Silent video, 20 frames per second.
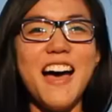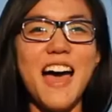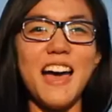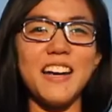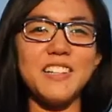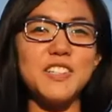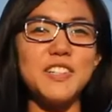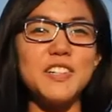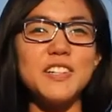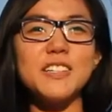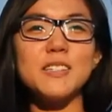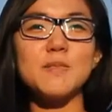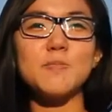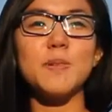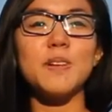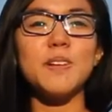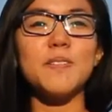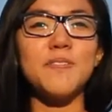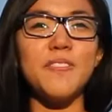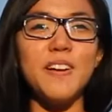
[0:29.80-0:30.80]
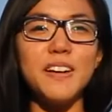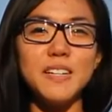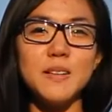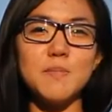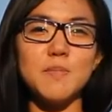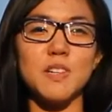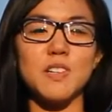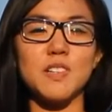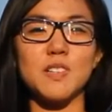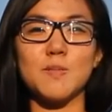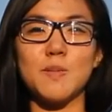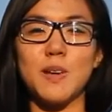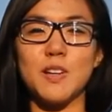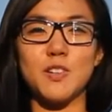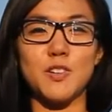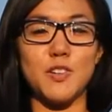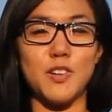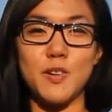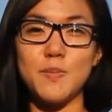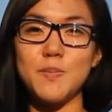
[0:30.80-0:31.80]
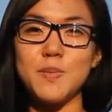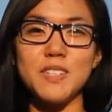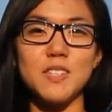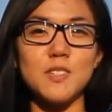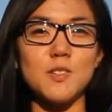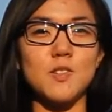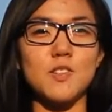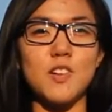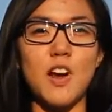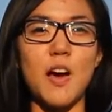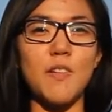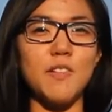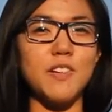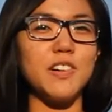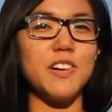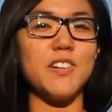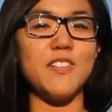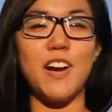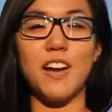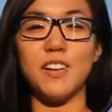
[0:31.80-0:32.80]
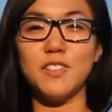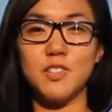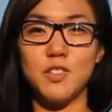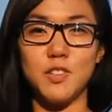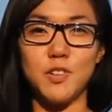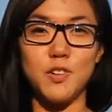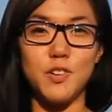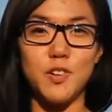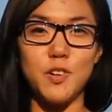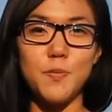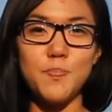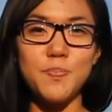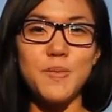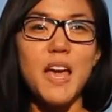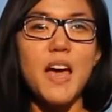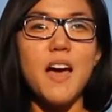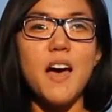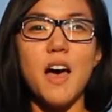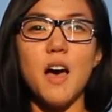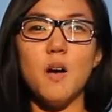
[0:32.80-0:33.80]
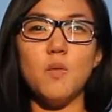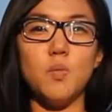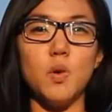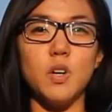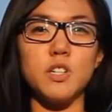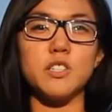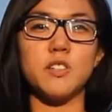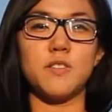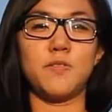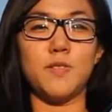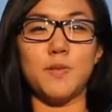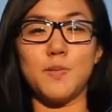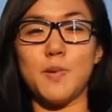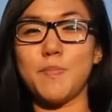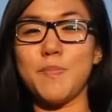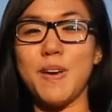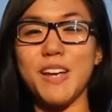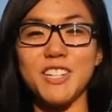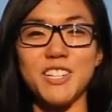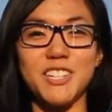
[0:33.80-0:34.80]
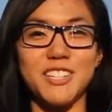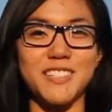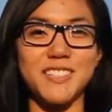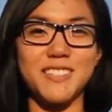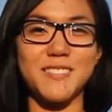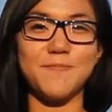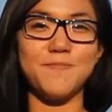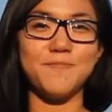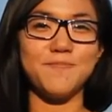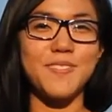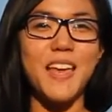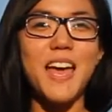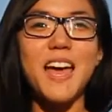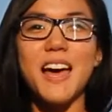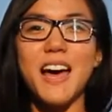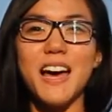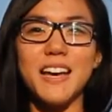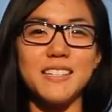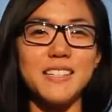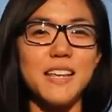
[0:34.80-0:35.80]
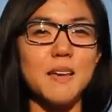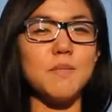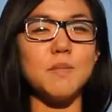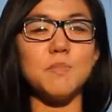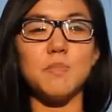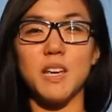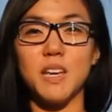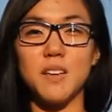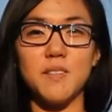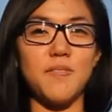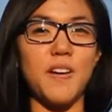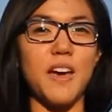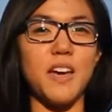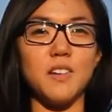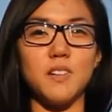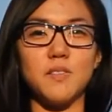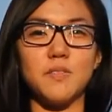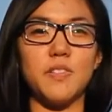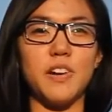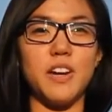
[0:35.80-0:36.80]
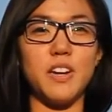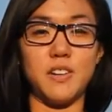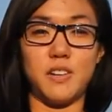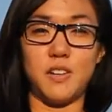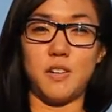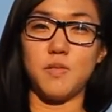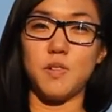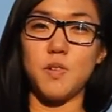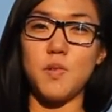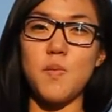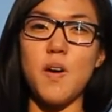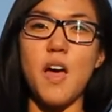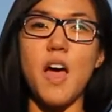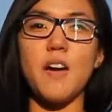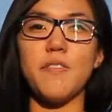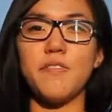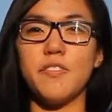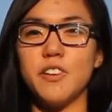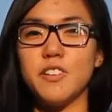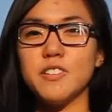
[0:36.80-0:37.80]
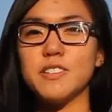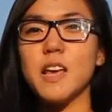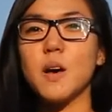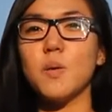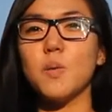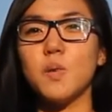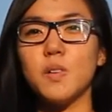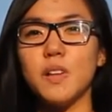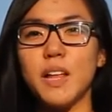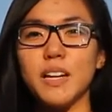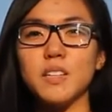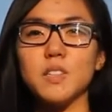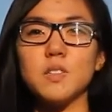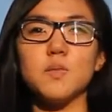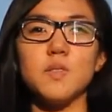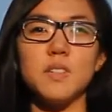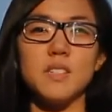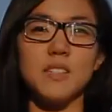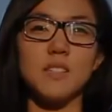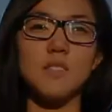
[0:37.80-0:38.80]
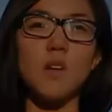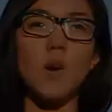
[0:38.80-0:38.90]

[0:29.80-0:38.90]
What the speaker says: Actually, it's pretty funny because my dream is to travel around Europe and watch the football matches. As I'm a big fan of Red Devil, at first I would like to visit